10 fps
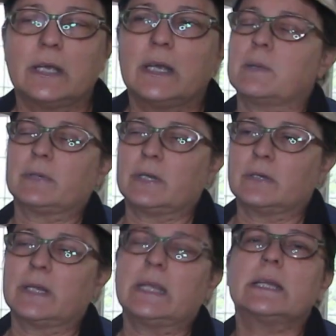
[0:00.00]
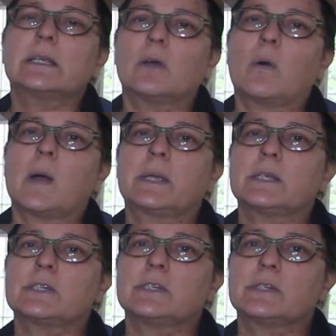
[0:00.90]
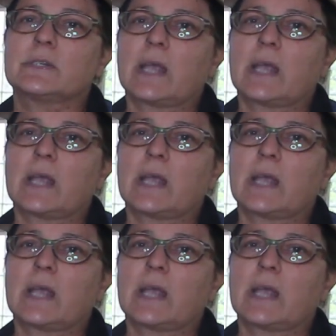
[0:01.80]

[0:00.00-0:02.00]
People here eat in co-op kitchens,